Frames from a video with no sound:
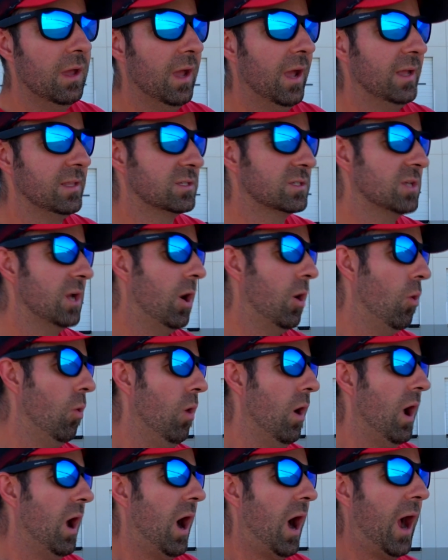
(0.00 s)
And so
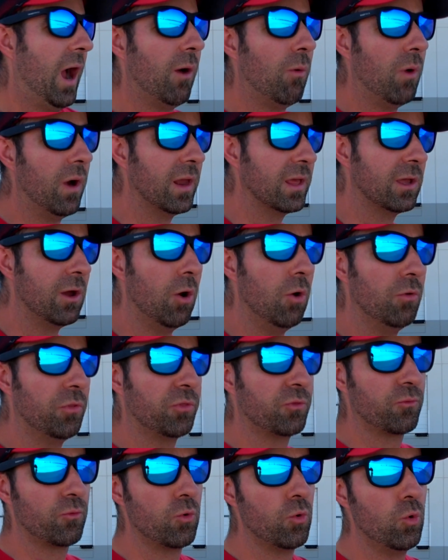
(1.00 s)
I want to go
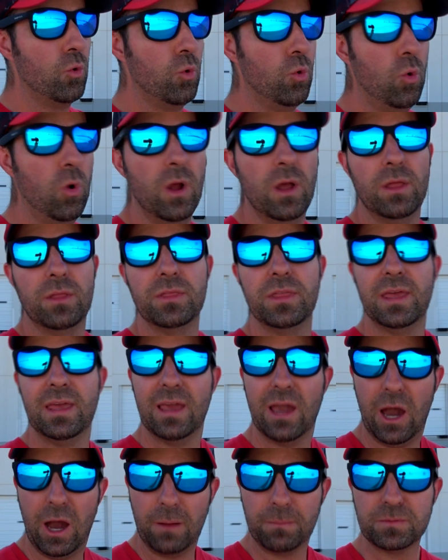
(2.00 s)
through
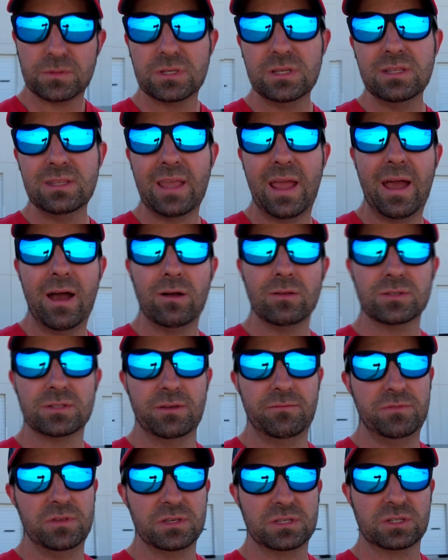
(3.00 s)
the ups and downs
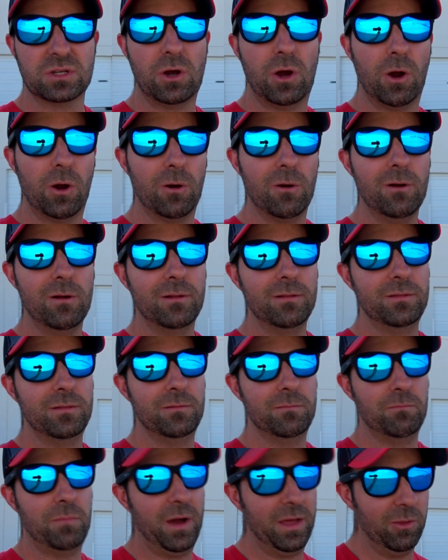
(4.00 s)
of this car.
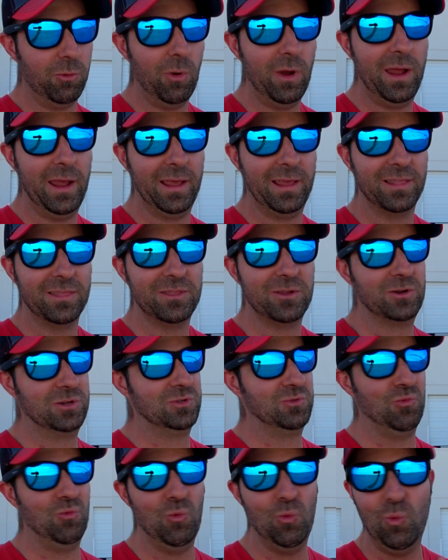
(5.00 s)
By the way,
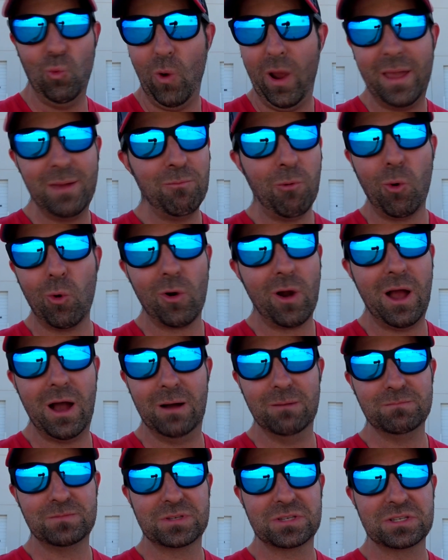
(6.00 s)
there's way more
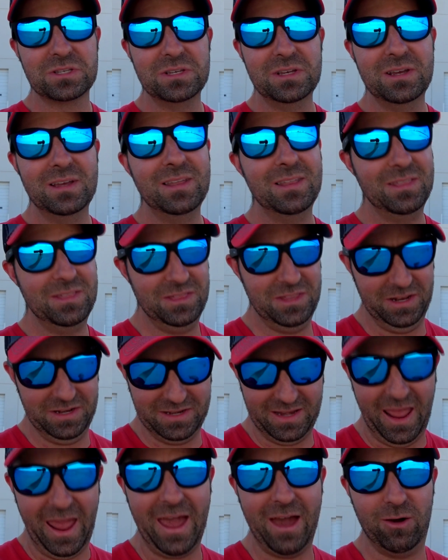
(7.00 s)
ups than
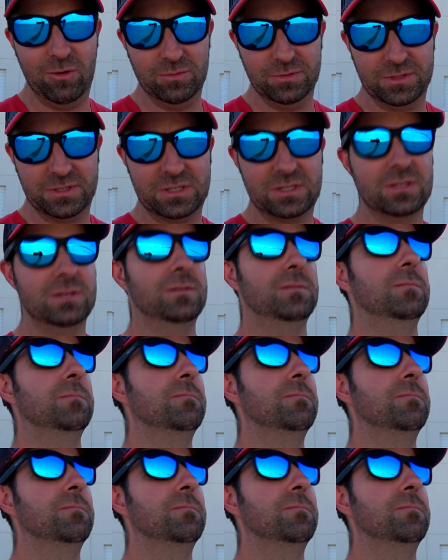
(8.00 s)
downs,